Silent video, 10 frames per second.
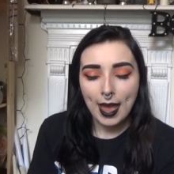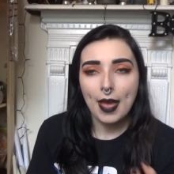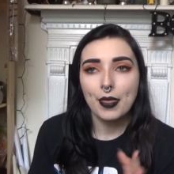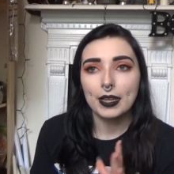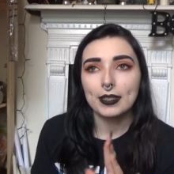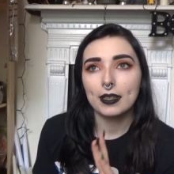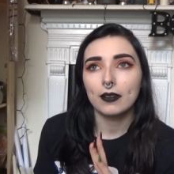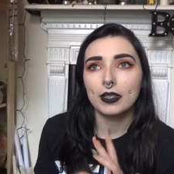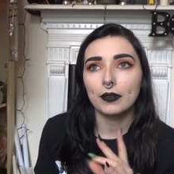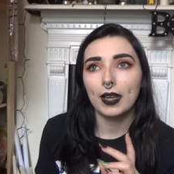and then a
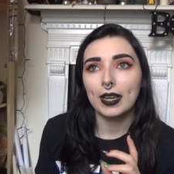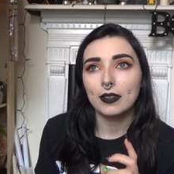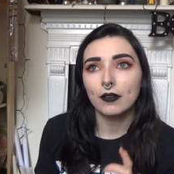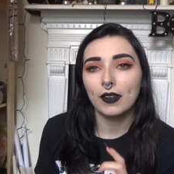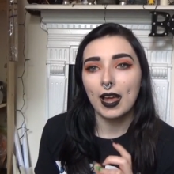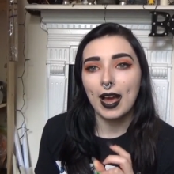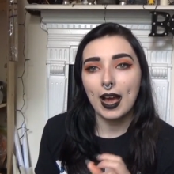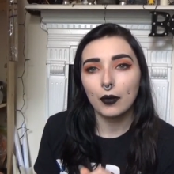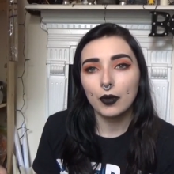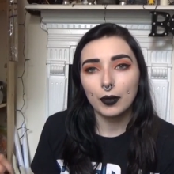series of getting the flat
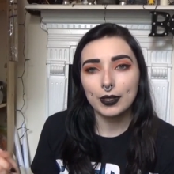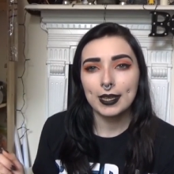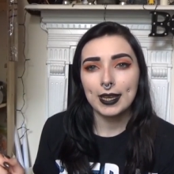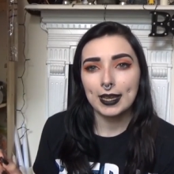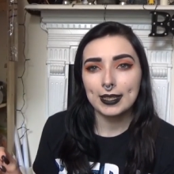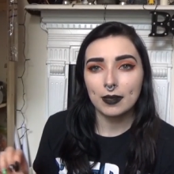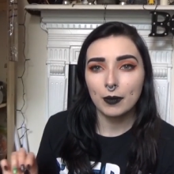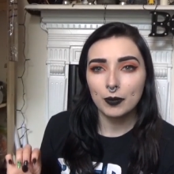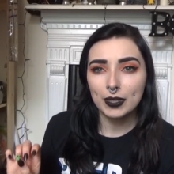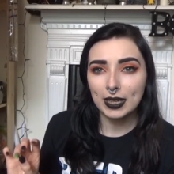how we want it, because at the
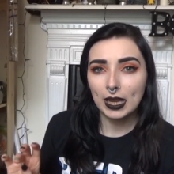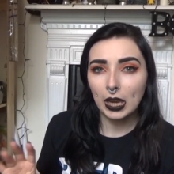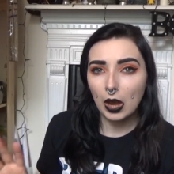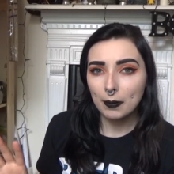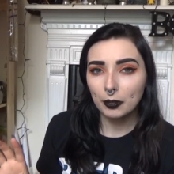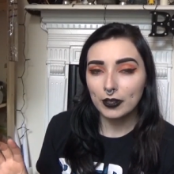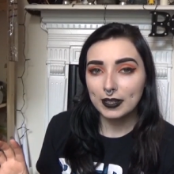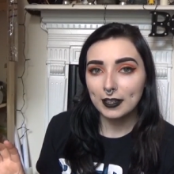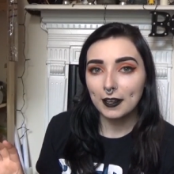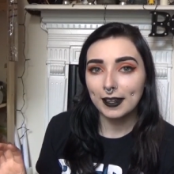moment it's like a lime
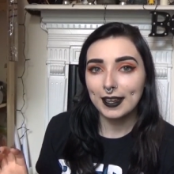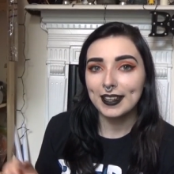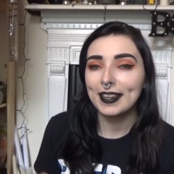green colour